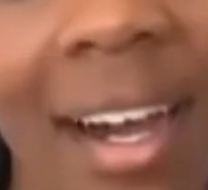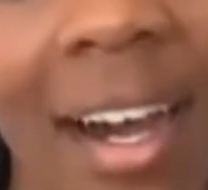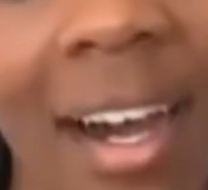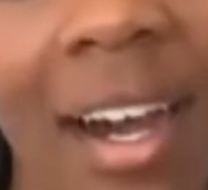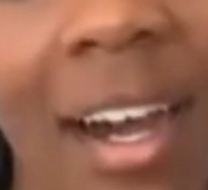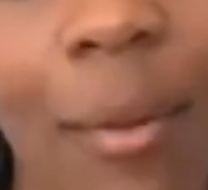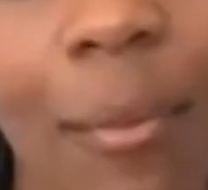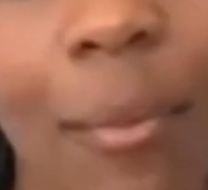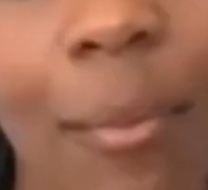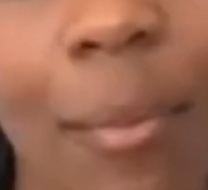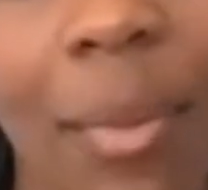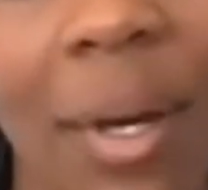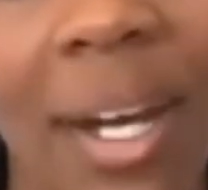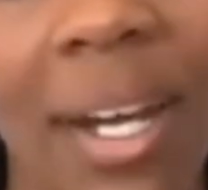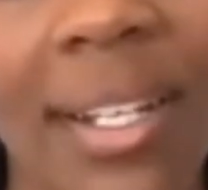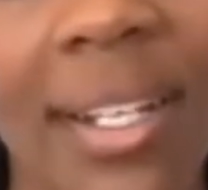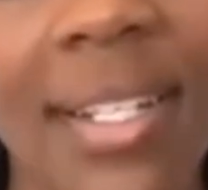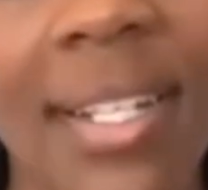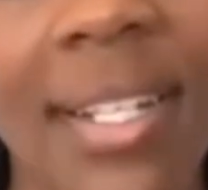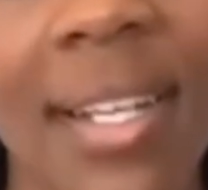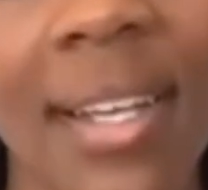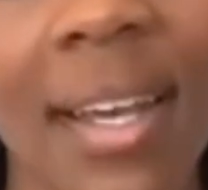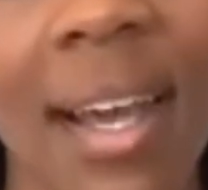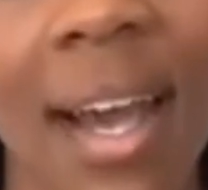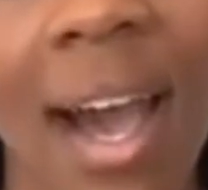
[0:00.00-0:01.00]

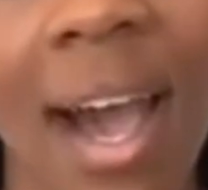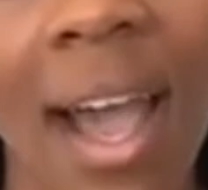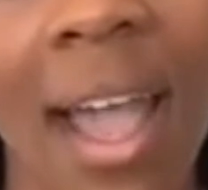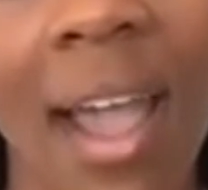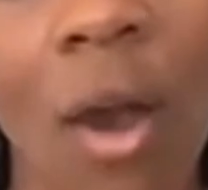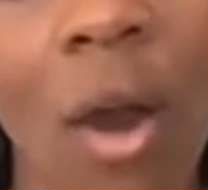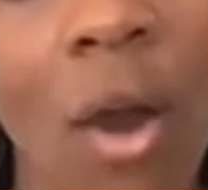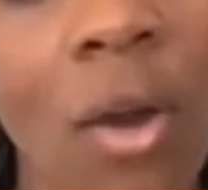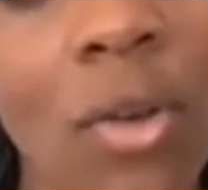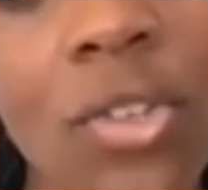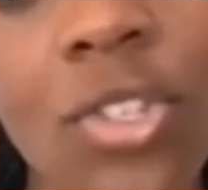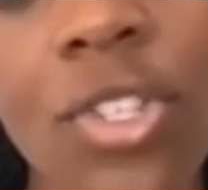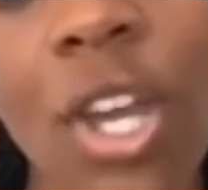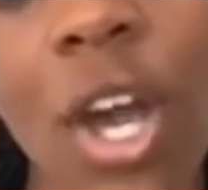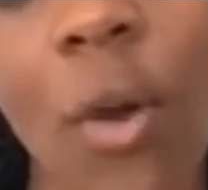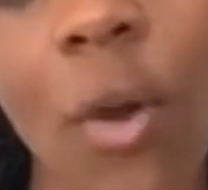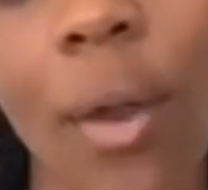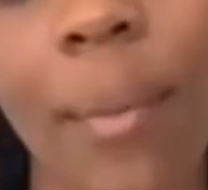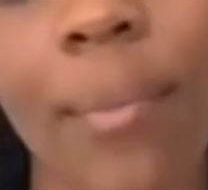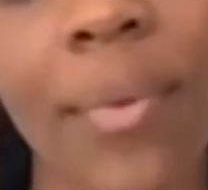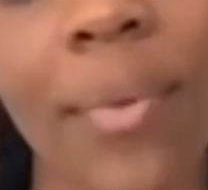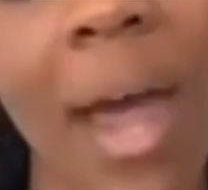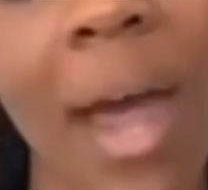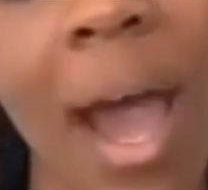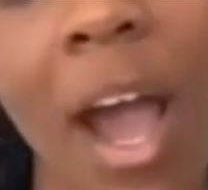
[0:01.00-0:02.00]
But I also
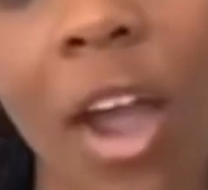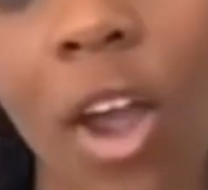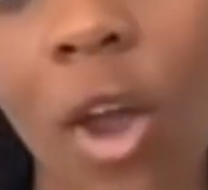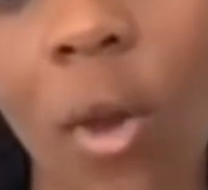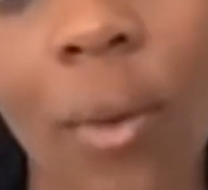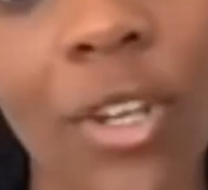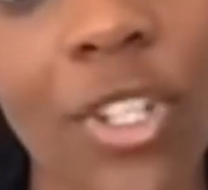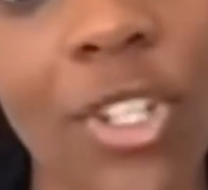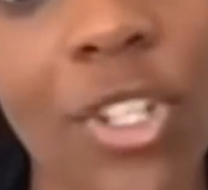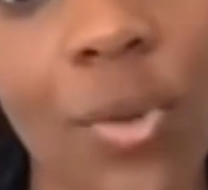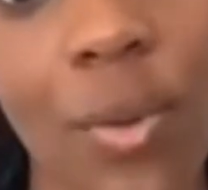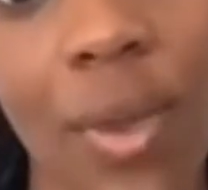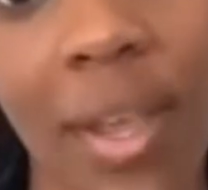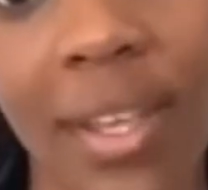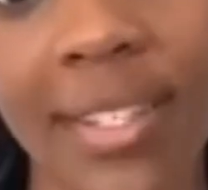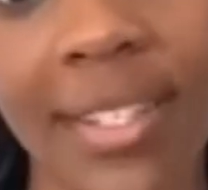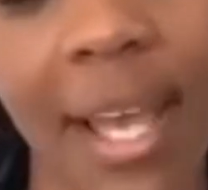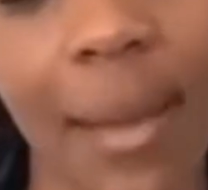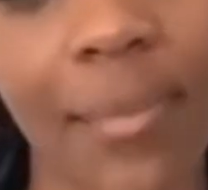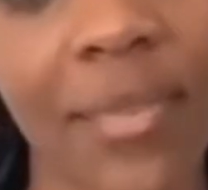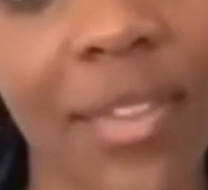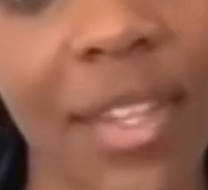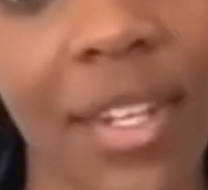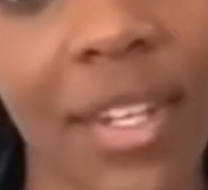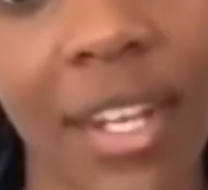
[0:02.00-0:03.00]
am not going to
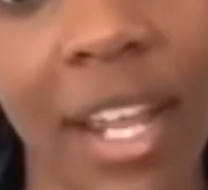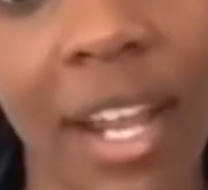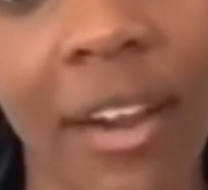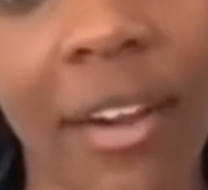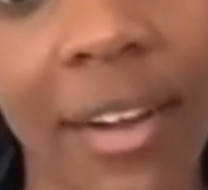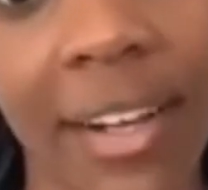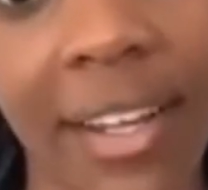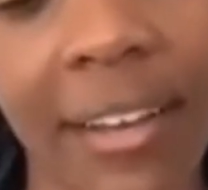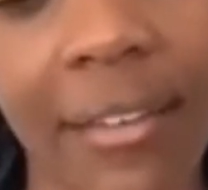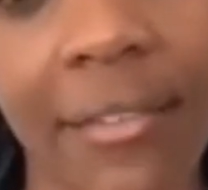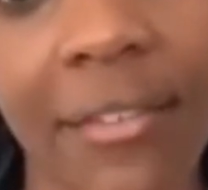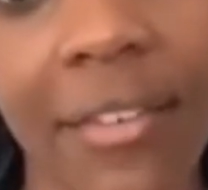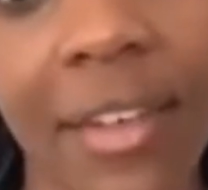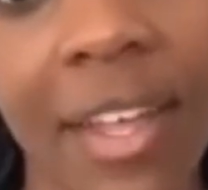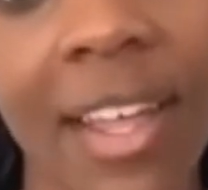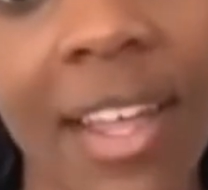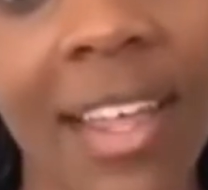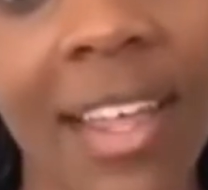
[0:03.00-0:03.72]
accept the narrative